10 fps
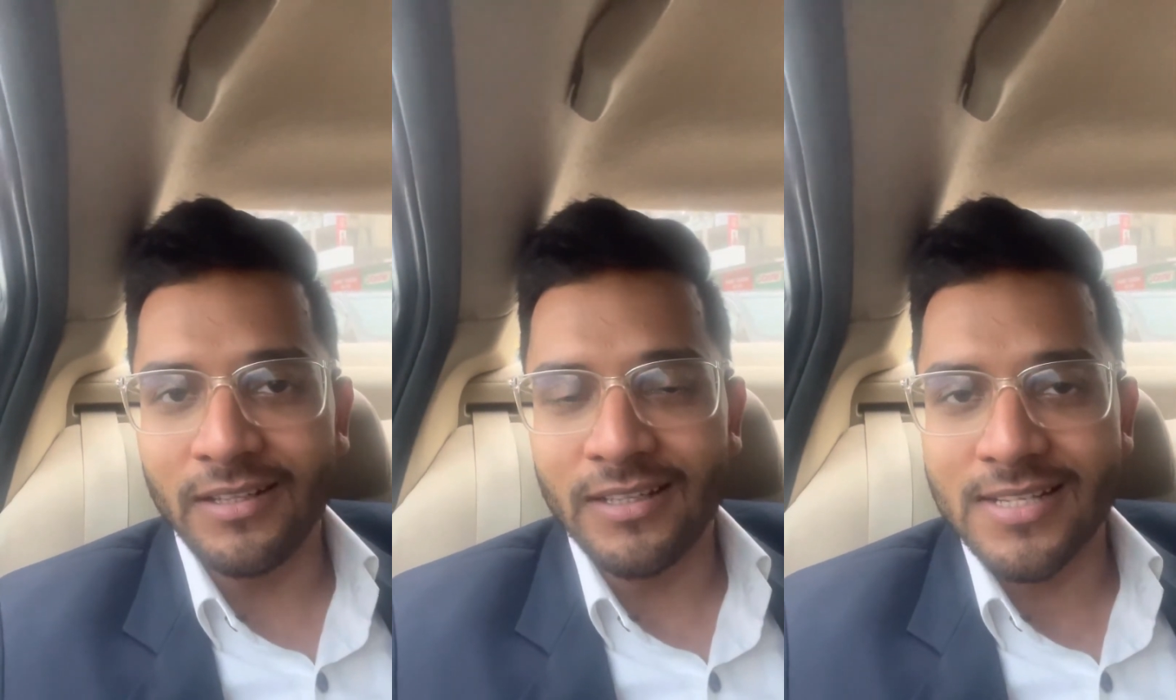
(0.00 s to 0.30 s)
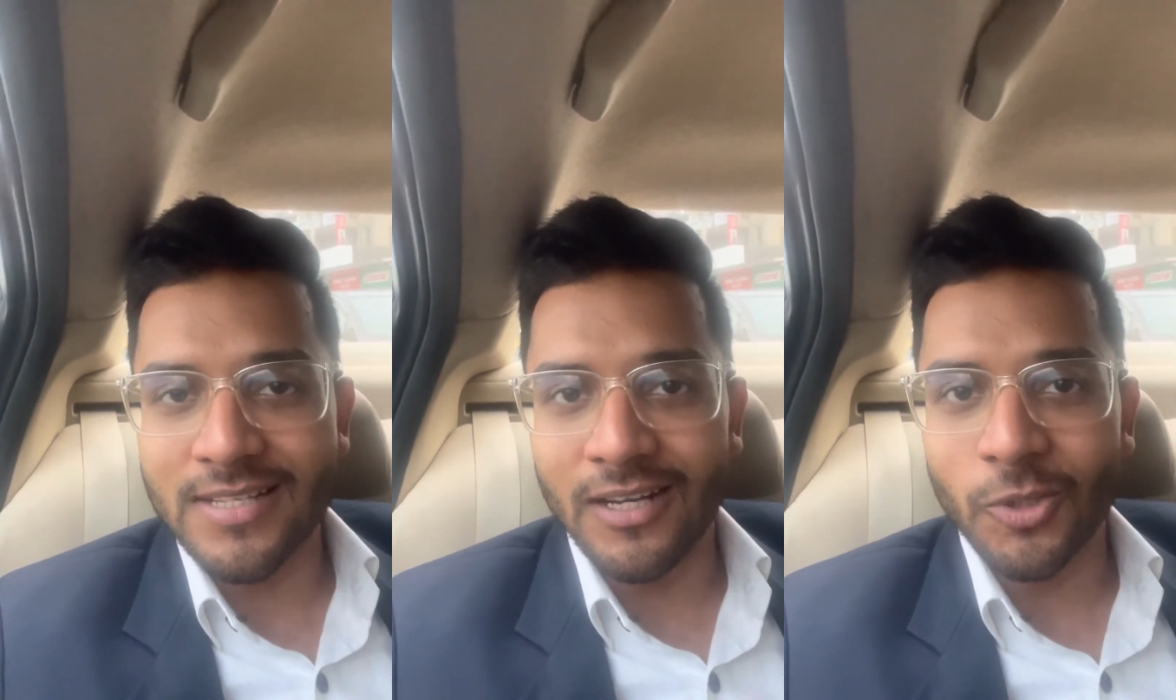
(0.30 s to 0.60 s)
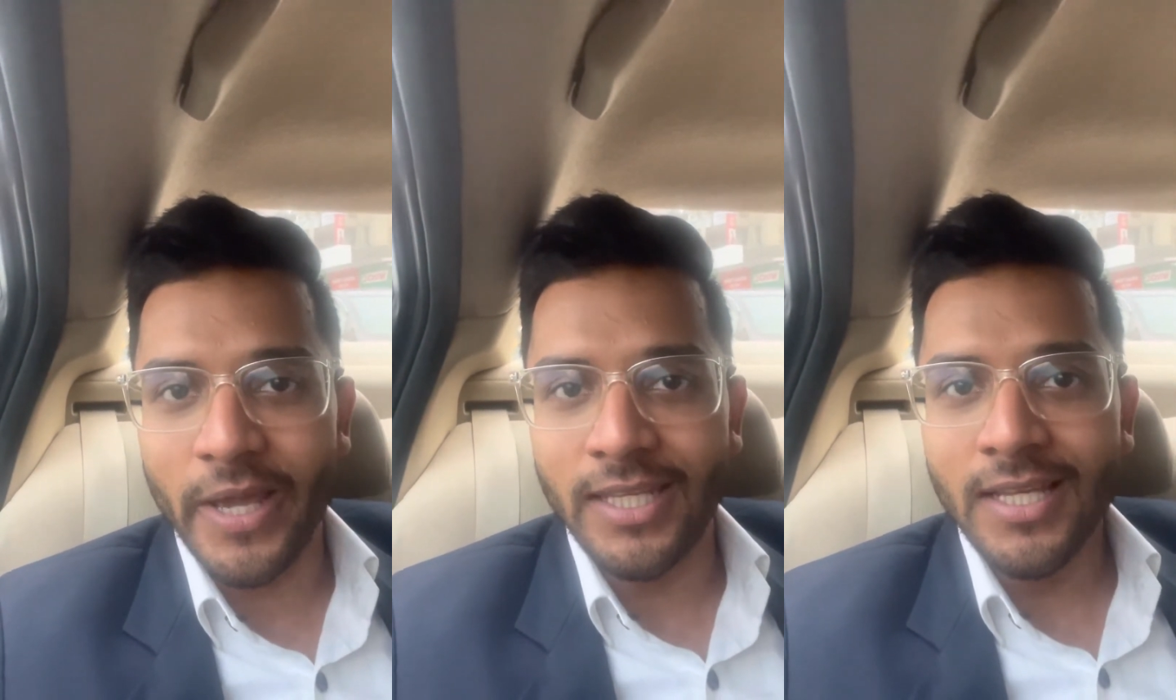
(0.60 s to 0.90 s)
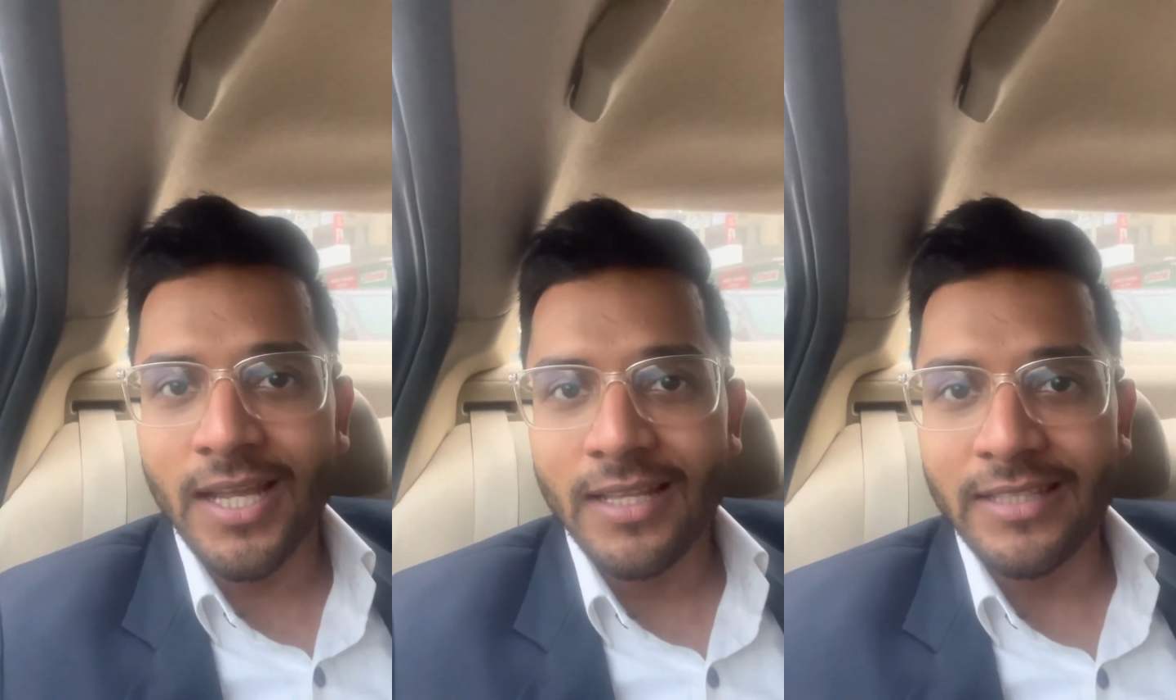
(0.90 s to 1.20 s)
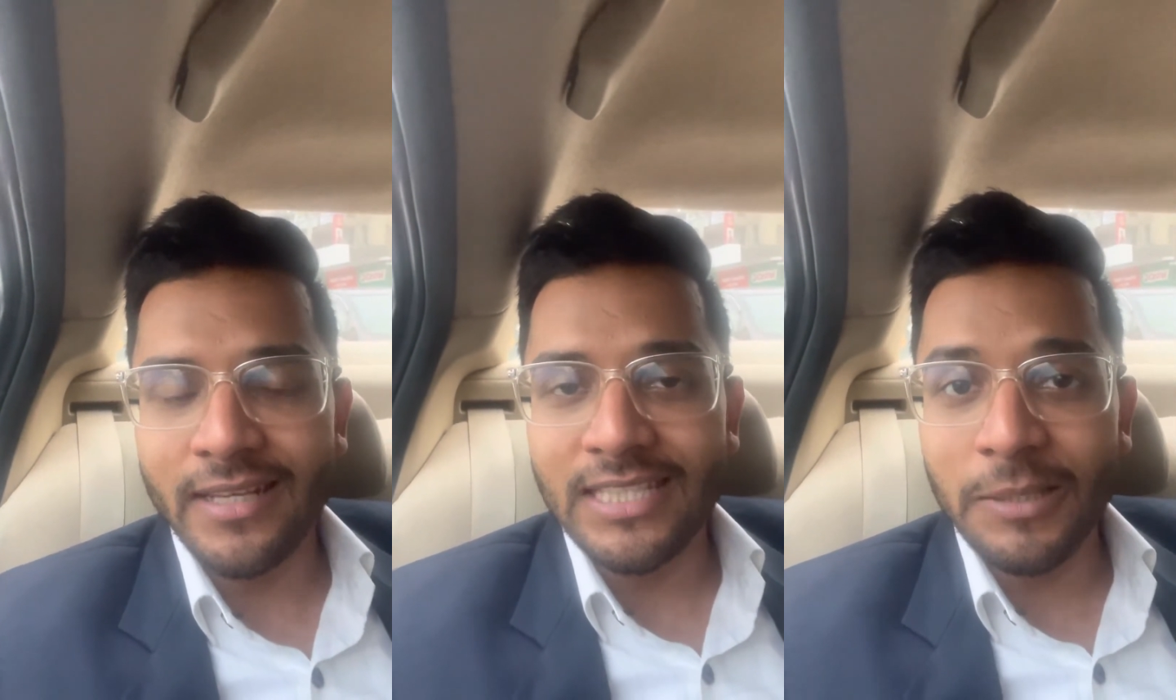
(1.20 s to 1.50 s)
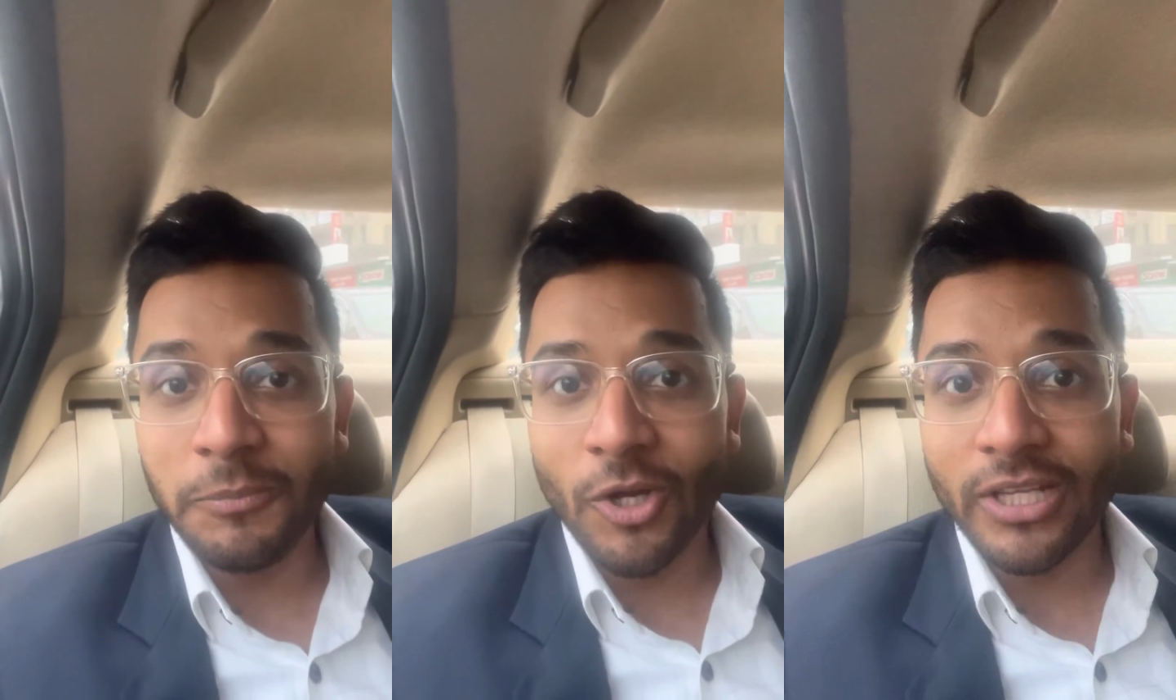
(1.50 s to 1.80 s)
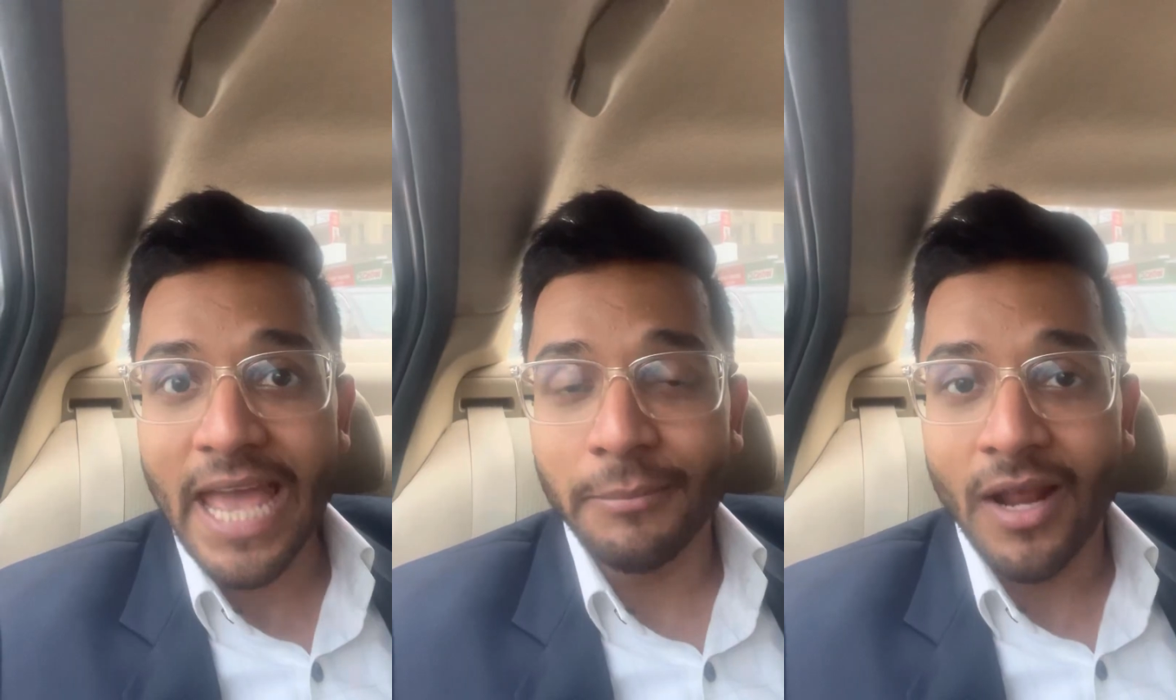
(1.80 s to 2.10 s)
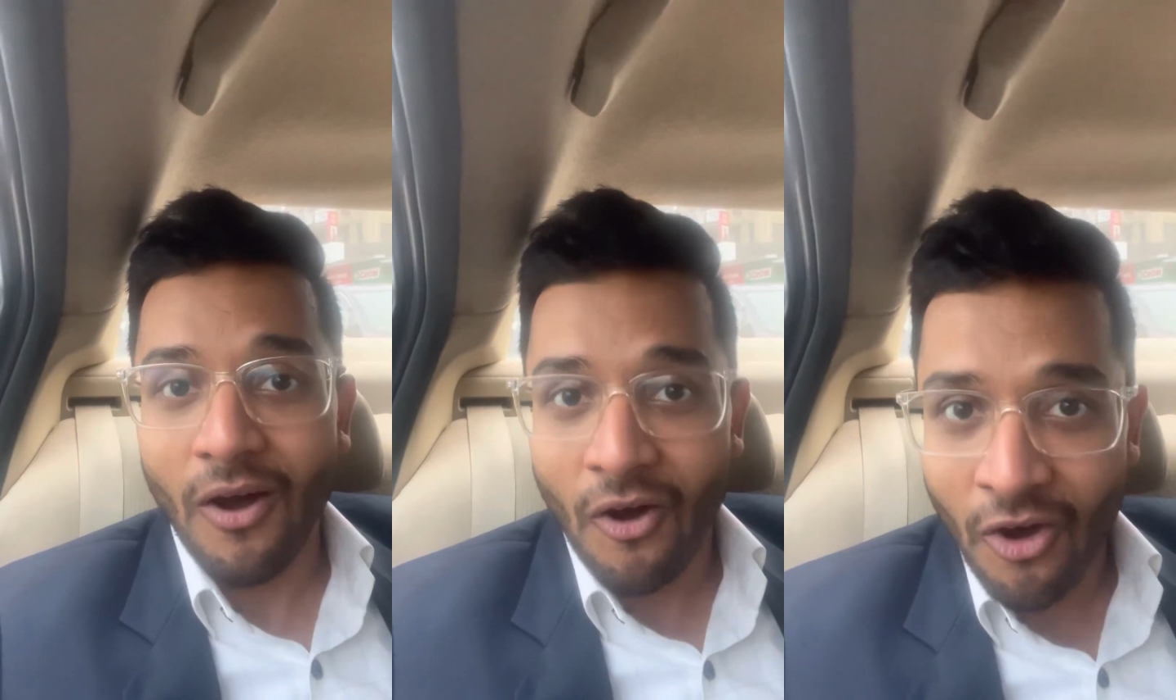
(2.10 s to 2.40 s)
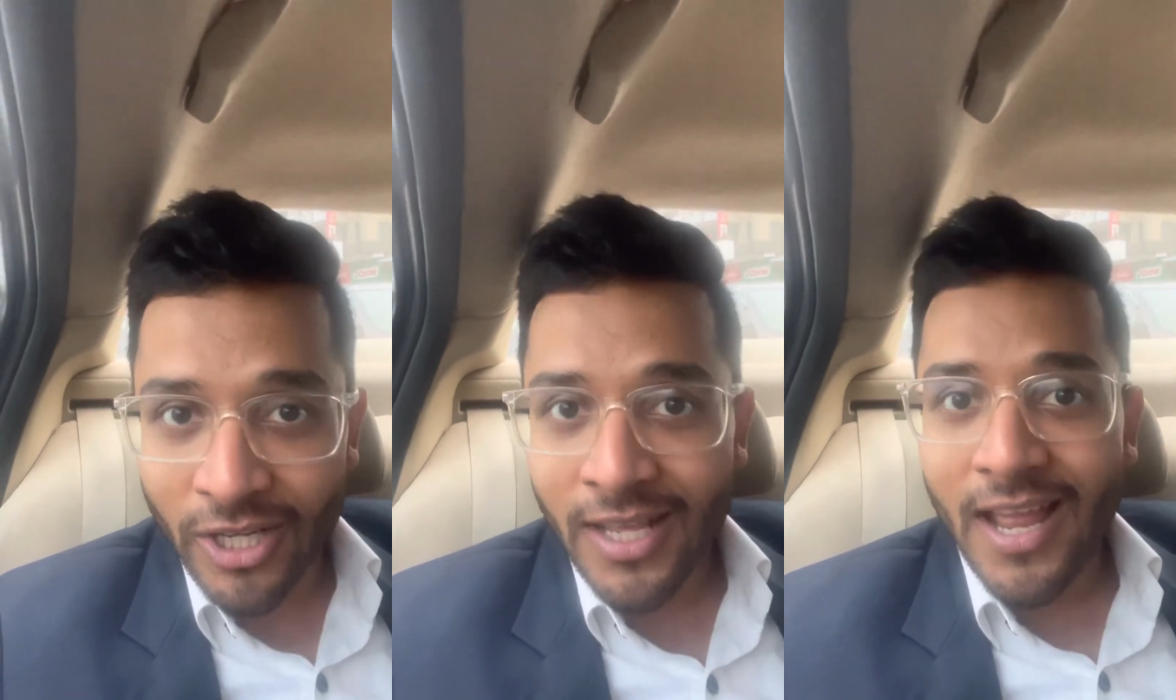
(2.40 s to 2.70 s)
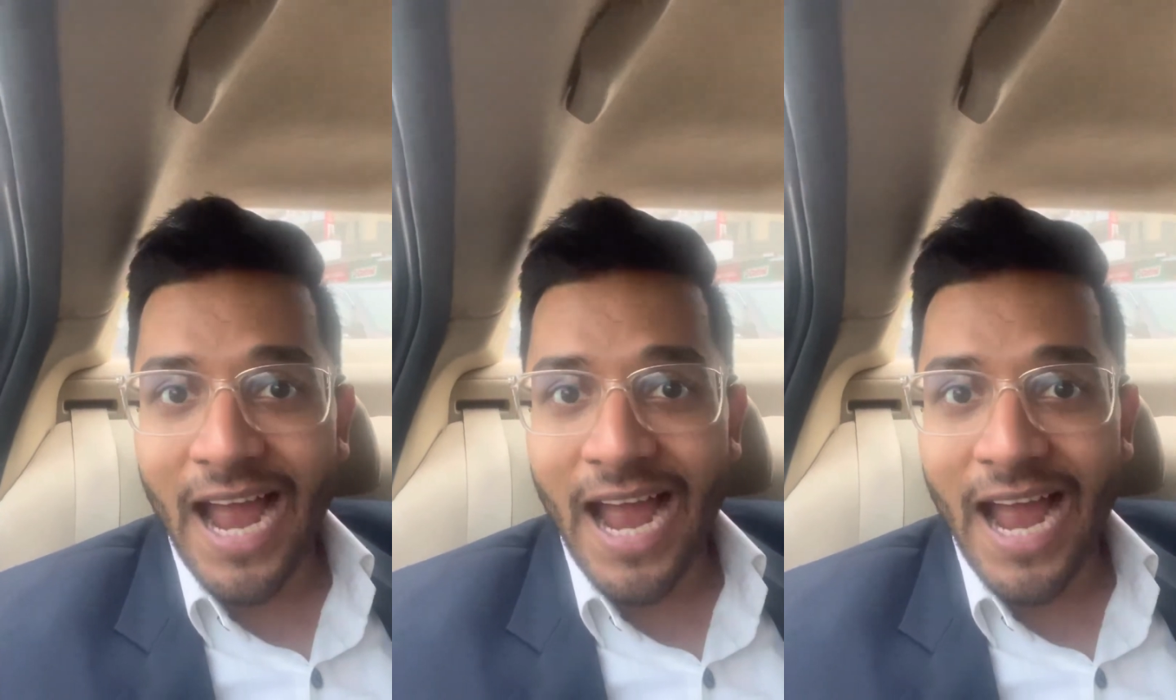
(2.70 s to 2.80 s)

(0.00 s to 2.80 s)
result query, then keep your camera on